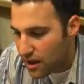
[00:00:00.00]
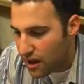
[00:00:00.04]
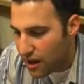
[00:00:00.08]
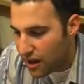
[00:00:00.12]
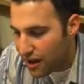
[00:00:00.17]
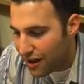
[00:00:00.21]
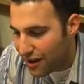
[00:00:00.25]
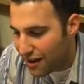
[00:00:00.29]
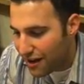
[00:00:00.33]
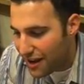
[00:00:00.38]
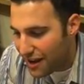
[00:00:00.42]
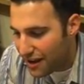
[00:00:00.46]

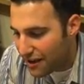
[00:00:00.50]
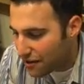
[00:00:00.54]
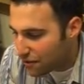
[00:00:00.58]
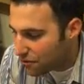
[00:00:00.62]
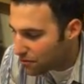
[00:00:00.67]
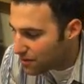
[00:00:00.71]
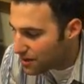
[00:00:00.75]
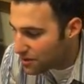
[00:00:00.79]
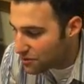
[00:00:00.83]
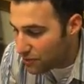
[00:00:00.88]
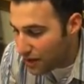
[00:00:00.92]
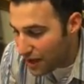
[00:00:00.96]
And
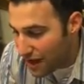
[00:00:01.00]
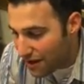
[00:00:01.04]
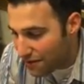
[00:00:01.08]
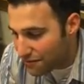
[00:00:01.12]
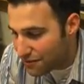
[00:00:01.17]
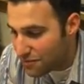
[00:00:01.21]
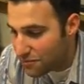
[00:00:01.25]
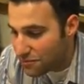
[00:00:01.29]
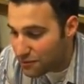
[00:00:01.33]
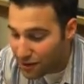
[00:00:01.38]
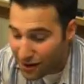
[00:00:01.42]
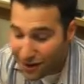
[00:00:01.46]
otherwise, we
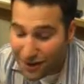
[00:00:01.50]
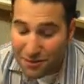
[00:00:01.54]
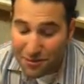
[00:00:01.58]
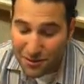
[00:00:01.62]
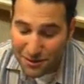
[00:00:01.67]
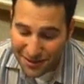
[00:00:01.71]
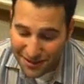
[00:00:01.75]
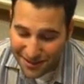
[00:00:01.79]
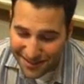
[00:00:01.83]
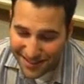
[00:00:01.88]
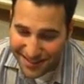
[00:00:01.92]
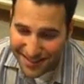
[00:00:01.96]
have some
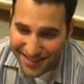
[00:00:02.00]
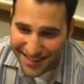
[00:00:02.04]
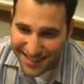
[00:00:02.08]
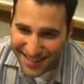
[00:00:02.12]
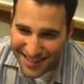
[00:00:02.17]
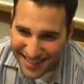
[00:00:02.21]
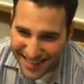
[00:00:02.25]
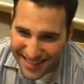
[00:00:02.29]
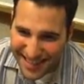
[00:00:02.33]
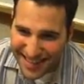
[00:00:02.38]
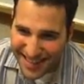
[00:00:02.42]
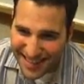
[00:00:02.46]
documents,
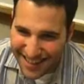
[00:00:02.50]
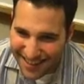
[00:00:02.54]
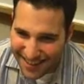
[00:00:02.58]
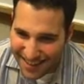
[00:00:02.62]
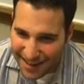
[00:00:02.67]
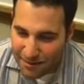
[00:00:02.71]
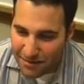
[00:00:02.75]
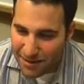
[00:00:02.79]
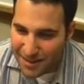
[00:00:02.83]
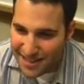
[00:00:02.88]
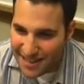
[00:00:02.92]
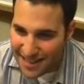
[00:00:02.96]
essentially,
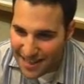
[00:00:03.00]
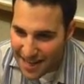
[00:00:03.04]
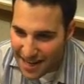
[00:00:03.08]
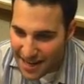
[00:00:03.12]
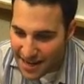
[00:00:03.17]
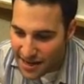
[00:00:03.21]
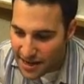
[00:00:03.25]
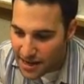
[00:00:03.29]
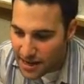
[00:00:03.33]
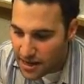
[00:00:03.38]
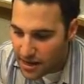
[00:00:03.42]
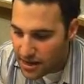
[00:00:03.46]
on
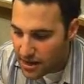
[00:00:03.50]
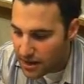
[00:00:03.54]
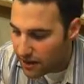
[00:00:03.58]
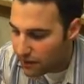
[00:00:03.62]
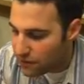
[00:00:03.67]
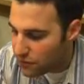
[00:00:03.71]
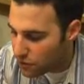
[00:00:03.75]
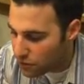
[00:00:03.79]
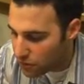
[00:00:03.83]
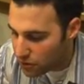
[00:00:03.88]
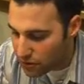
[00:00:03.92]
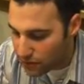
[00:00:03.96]
MSDN.
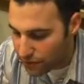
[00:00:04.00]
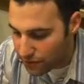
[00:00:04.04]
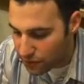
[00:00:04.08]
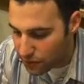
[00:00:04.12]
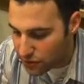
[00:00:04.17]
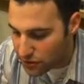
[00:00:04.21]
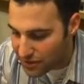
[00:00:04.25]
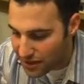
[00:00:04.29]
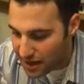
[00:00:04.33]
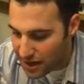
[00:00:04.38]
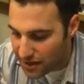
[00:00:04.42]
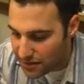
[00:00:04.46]
If you go to the
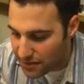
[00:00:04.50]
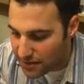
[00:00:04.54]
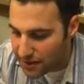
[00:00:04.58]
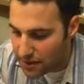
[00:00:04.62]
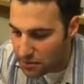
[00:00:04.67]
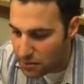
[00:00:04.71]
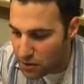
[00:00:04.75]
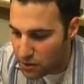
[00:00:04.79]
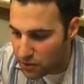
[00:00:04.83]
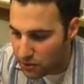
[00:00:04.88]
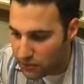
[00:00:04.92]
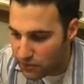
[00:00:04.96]
first kind of thing
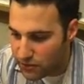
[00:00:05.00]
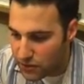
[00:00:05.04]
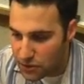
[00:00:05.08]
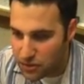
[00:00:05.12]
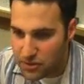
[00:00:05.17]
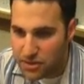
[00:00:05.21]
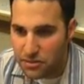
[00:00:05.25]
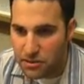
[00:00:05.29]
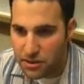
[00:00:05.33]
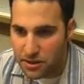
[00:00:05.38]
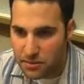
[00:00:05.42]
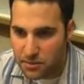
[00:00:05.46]
about
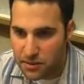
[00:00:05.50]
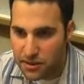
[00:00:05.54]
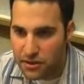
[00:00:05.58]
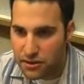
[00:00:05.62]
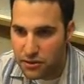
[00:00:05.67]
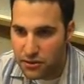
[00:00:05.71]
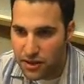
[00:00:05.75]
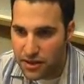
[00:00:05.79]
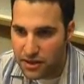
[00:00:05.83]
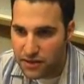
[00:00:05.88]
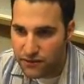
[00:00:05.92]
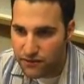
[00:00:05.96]
Visual C++
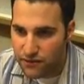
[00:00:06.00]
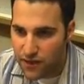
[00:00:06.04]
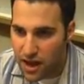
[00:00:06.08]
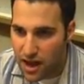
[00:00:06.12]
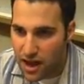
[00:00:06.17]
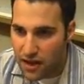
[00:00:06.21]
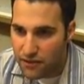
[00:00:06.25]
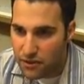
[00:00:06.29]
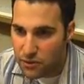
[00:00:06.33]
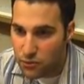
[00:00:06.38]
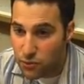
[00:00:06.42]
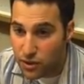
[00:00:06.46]

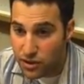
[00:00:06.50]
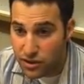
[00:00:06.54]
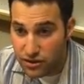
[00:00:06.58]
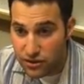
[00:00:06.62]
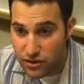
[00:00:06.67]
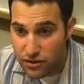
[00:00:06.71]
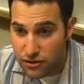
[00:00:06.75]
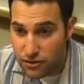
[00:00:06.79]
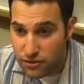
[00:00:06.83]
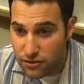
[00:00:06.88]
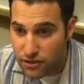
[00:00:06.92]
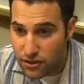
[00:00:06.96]
2005 and what's
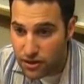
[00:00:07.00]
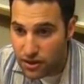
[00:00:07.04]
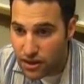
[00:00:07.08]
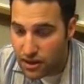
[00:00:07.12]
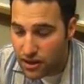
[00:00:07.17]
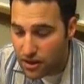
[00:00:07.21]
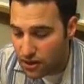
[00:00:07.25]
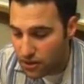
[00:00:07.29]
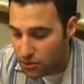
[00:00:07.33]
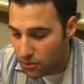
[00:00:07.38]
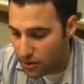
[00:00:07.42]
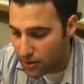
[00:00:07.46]
new,
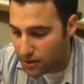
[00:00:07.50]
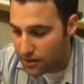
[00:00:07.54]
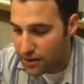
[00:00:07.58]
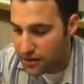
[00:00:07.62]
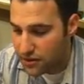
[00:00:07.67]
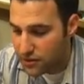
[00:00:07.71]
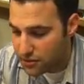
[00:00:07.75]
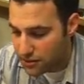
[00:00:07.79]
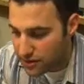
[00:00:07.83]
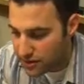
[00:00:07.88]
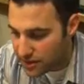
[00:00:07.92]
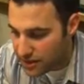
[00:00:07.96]
one of the
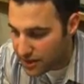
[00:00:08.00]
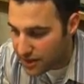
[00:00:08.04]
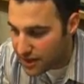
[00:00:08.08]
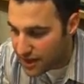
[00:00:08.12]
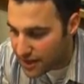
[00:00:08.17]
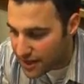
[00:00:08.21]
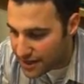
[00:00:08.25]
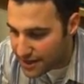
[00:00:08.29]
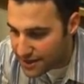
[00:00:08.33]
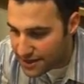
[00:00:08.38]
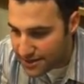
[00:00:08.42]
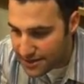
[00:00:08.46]
things you'll see
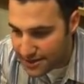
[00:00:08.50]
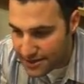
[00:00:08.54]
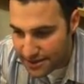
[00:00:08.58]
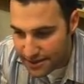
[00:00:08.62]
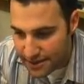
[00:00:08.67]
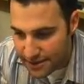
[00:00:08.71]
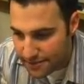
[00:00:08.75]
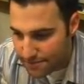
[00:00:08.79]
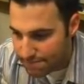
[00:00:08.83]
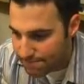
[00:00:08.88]
is